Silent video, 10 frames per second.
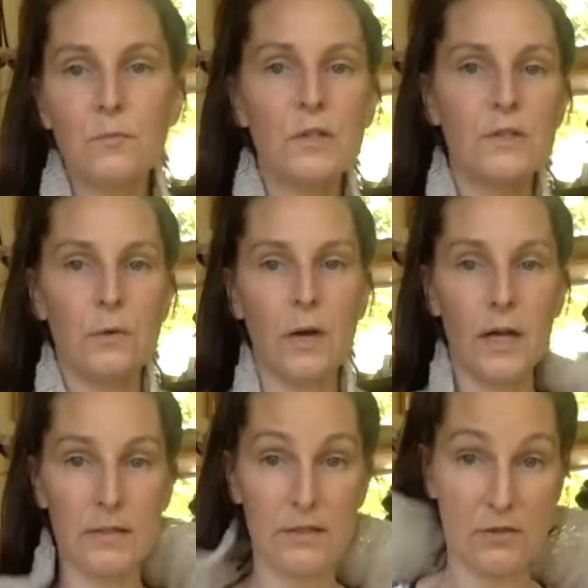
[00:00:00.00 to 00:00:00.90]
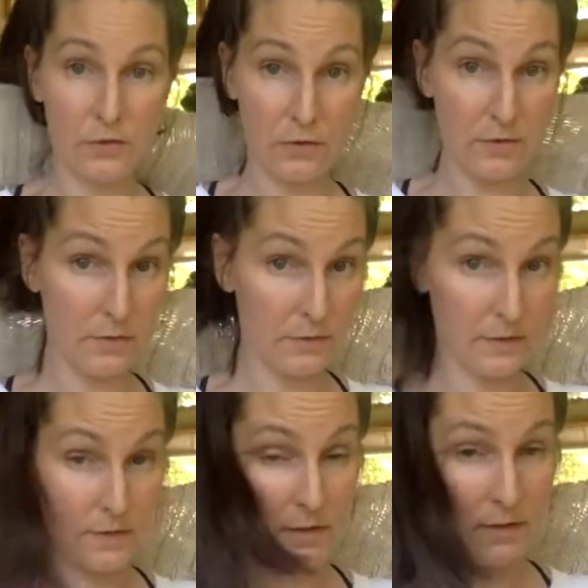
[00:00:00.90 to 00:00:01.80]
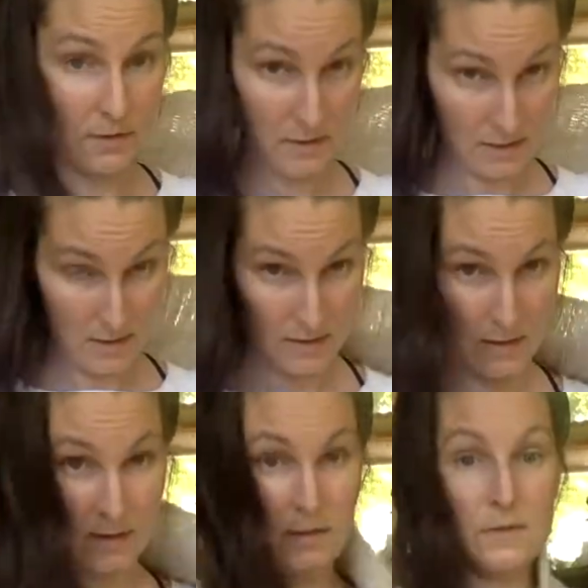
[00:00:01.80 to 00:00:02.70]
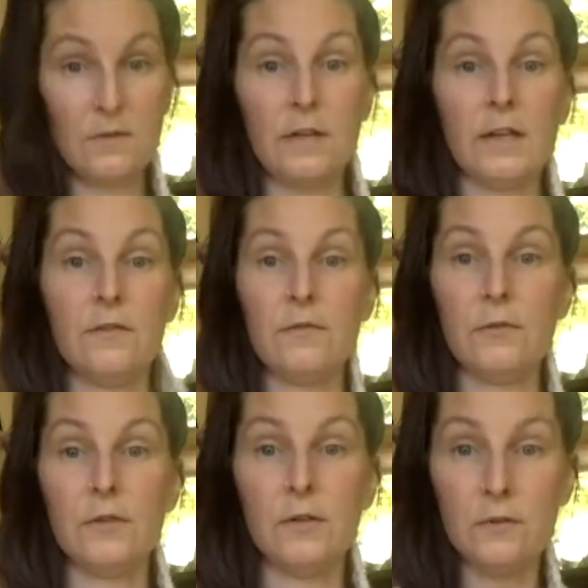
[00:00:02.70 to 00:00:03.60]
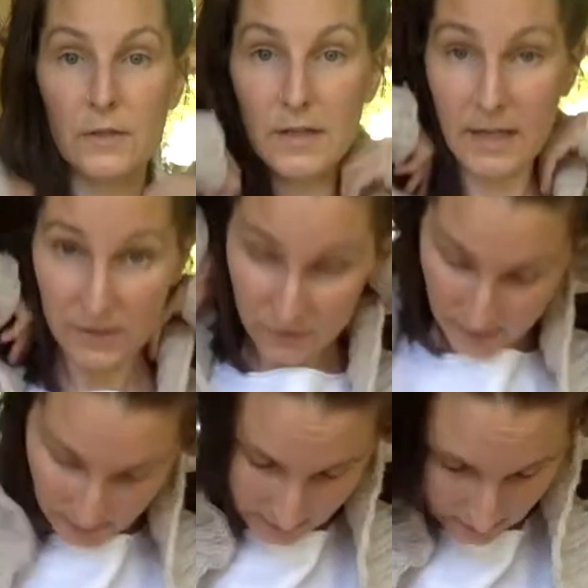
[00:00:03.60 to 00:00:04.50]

So I did short rows so that I could fold it over. And actually it